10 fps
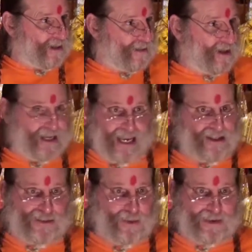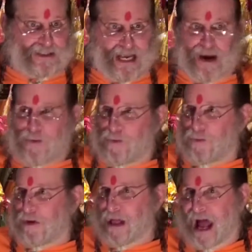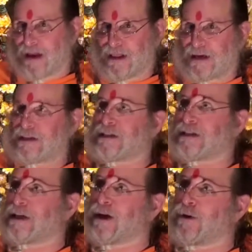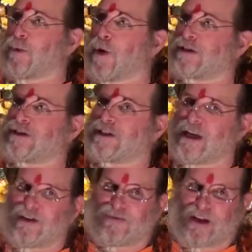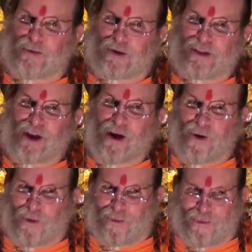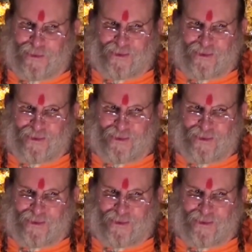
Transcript: the kids will say, well, I'd like to sit here and watch TV with you.